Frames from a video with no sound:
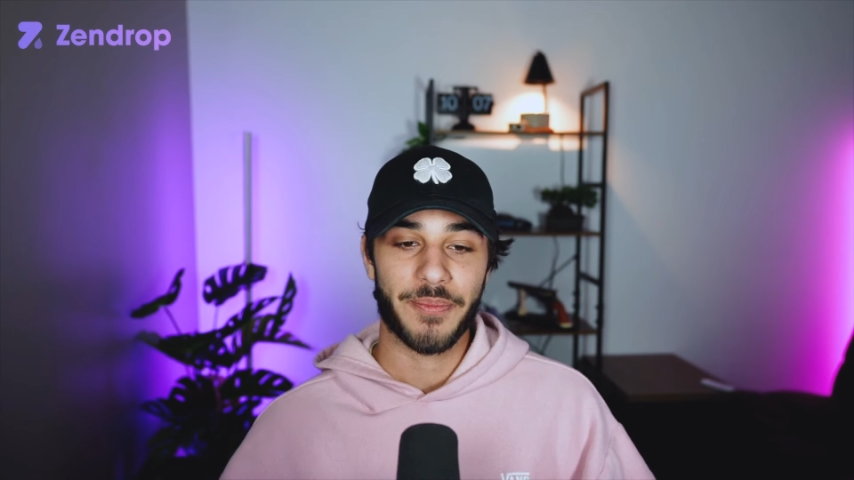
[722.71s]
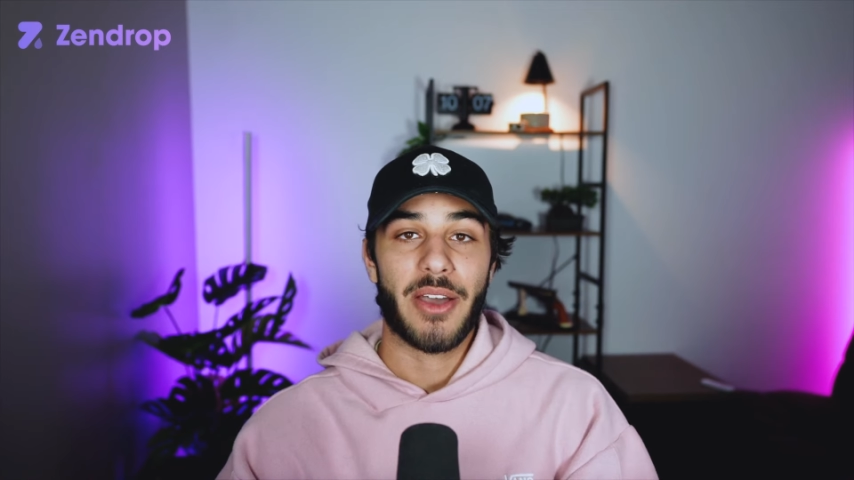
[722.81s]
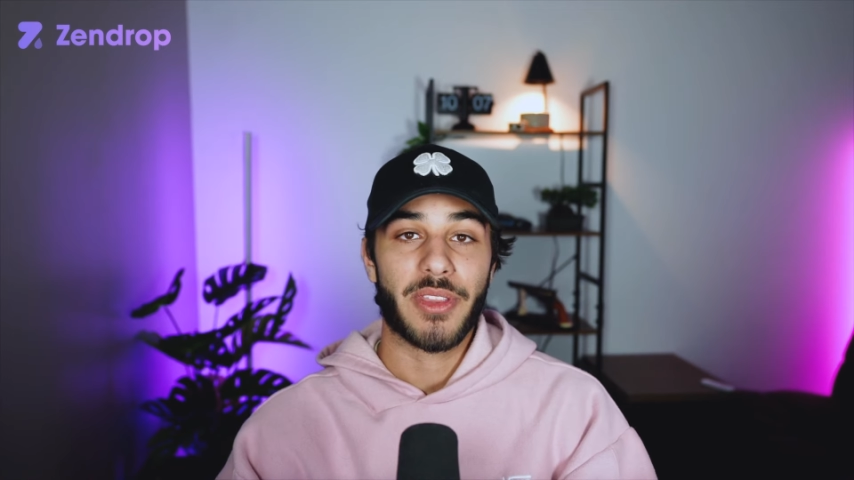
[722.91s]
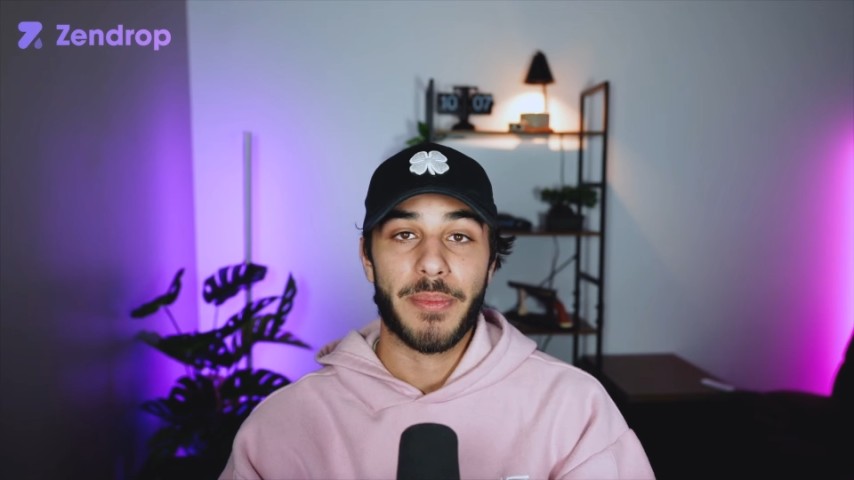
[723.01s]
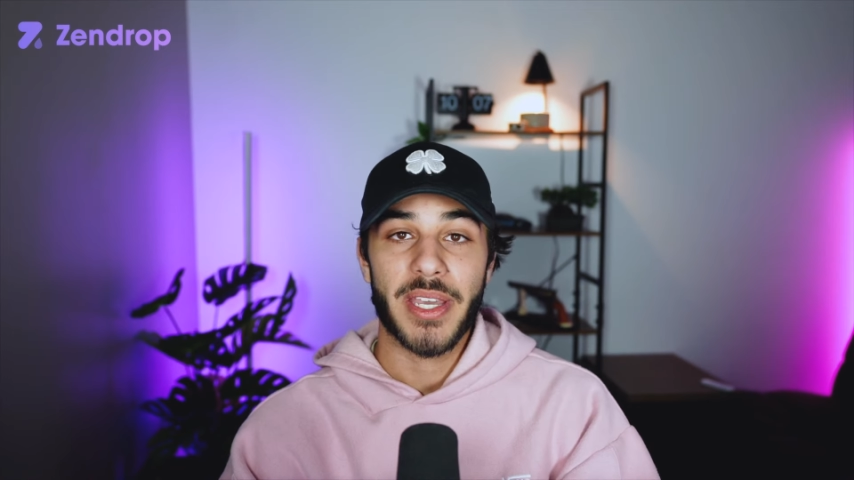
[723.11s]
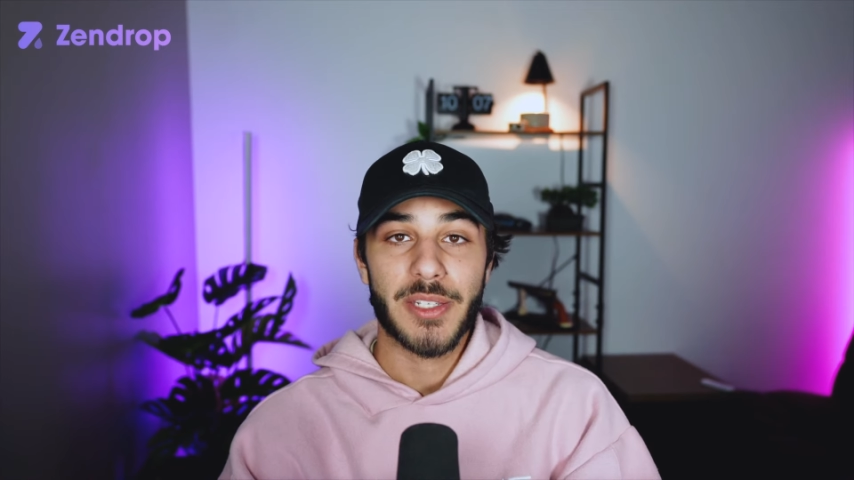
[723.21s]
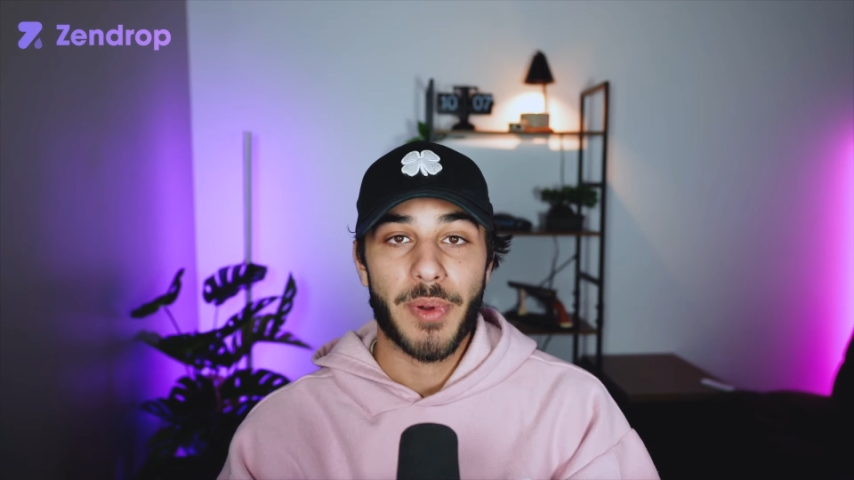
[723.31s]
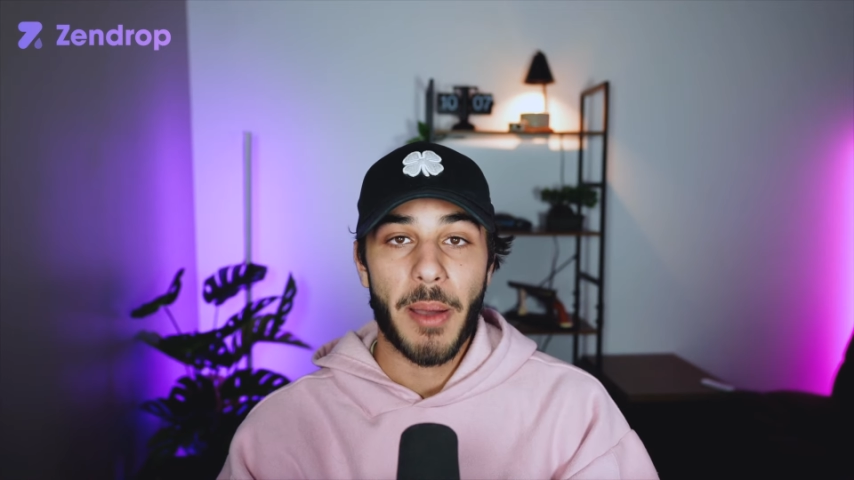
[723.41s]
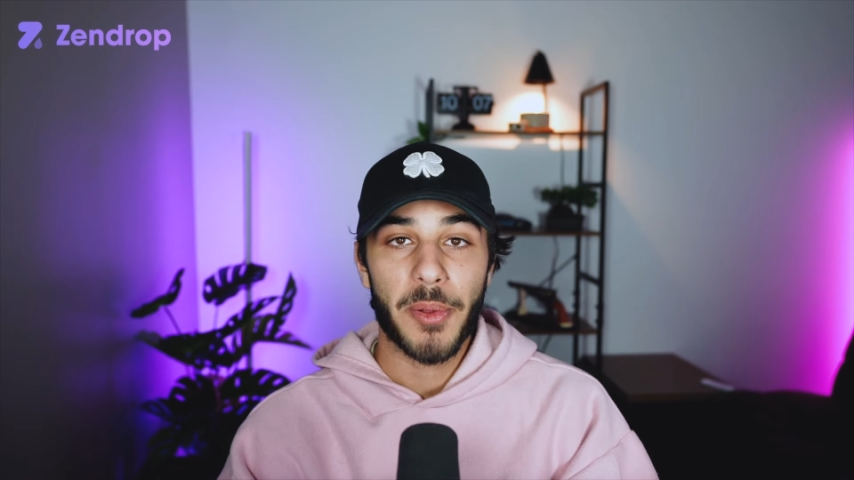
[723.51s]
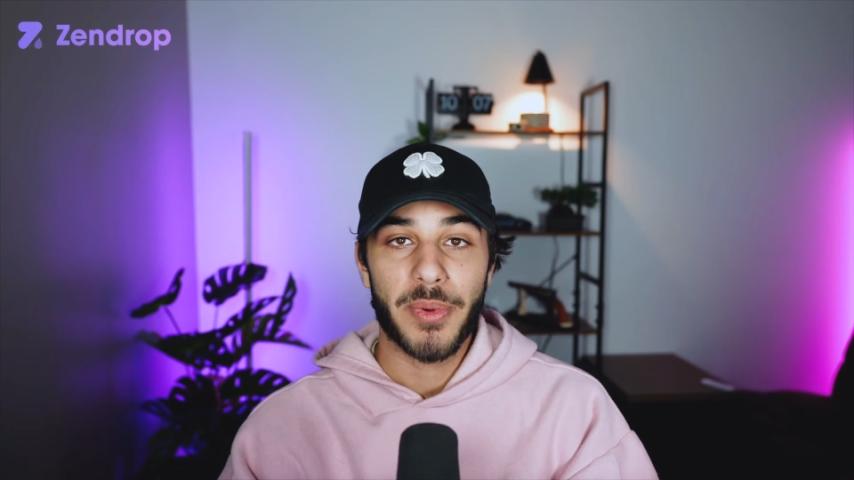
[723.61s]
Now, the biggest
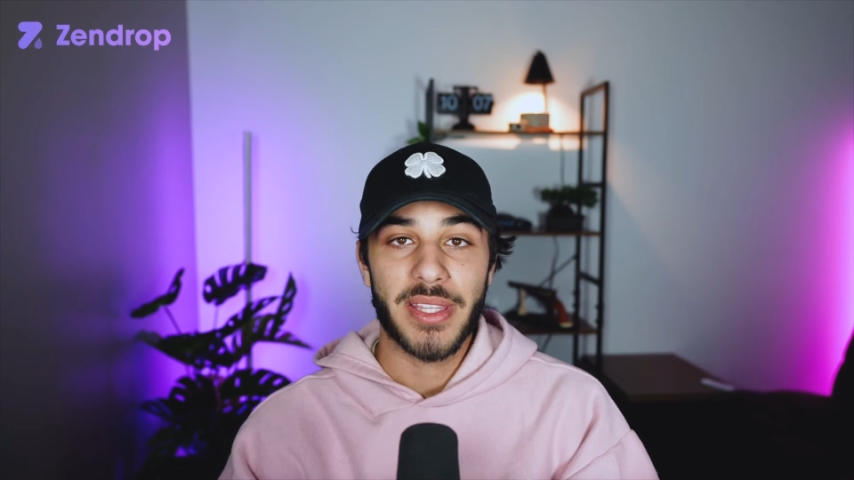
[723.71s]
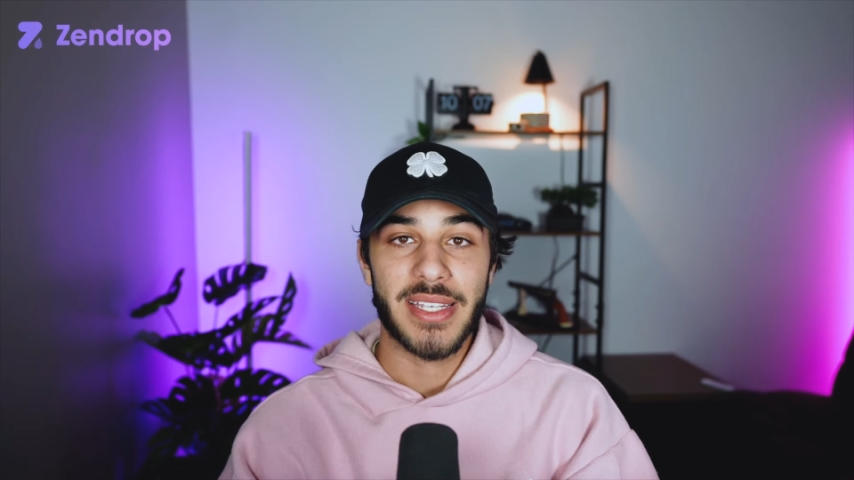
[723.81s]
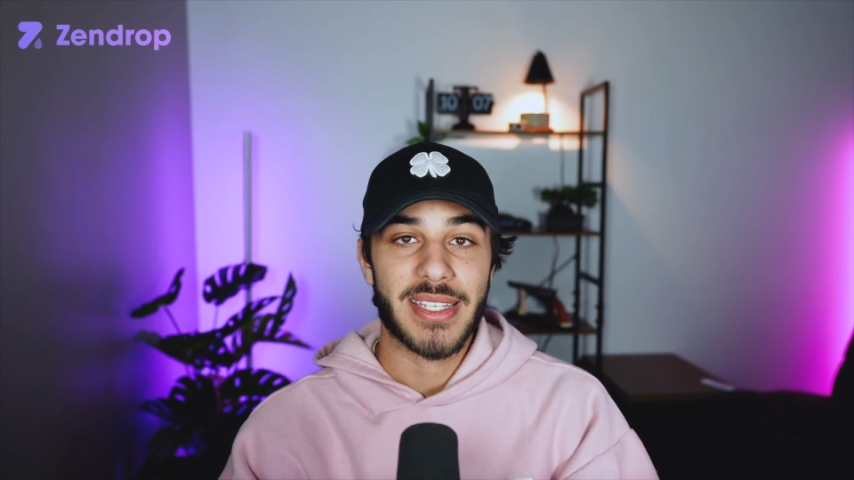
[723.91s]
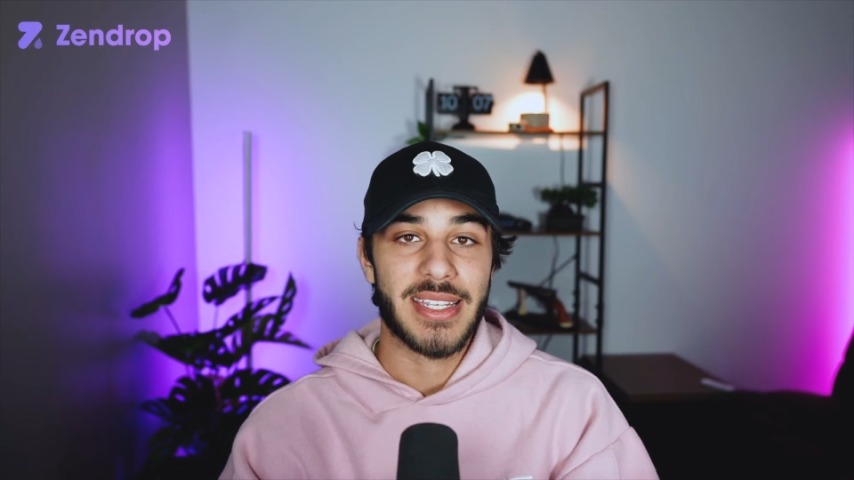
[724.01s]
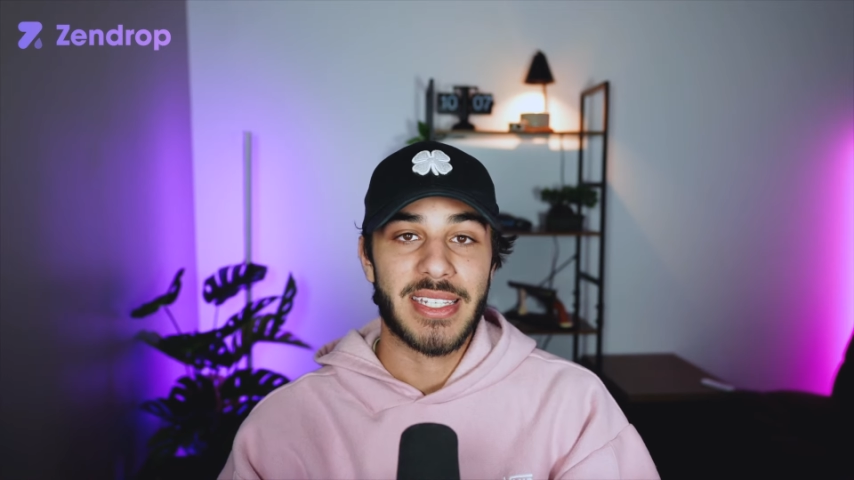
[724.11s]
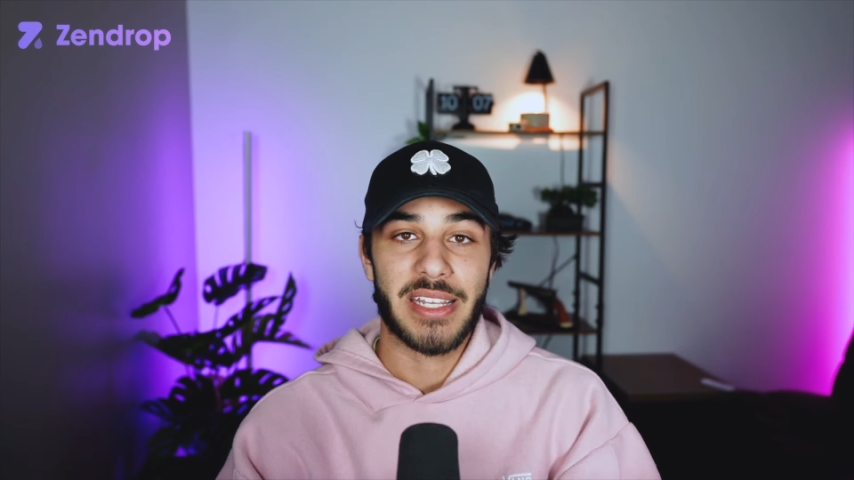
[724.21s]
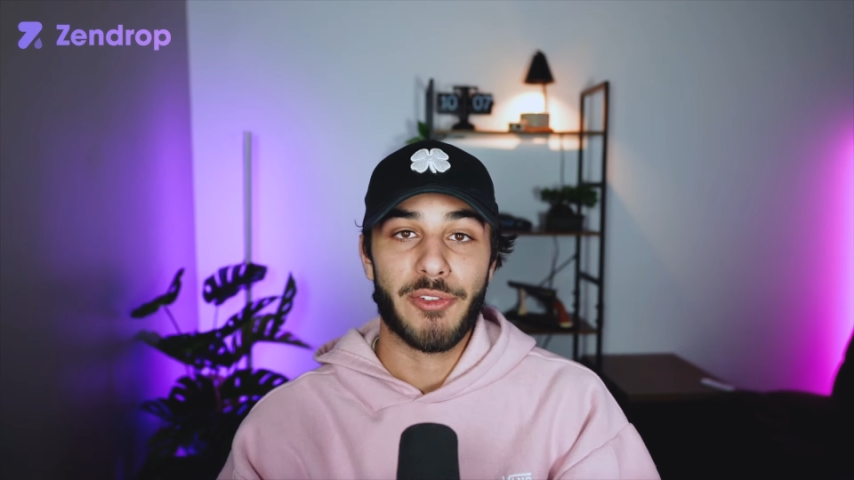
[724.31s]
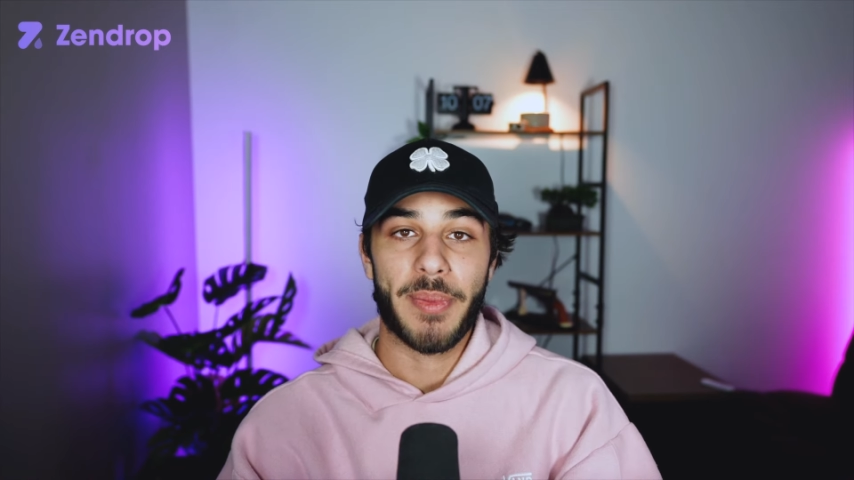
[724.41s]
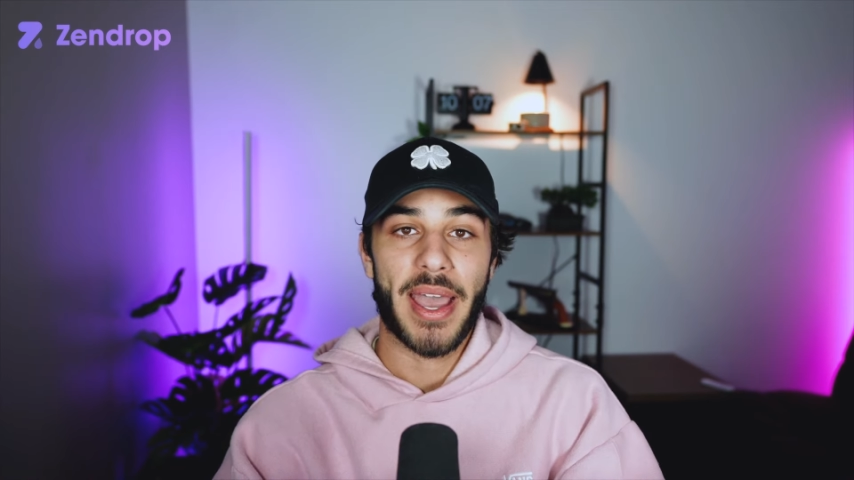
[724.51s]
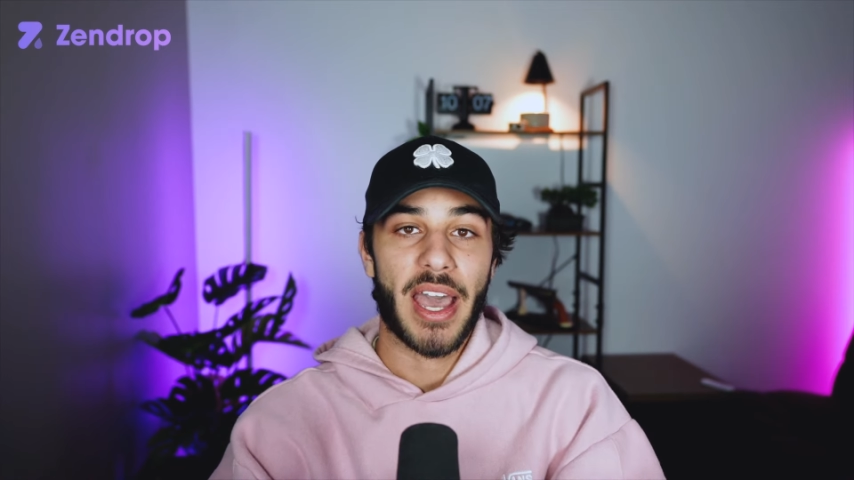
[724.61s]
problem with this isn't even by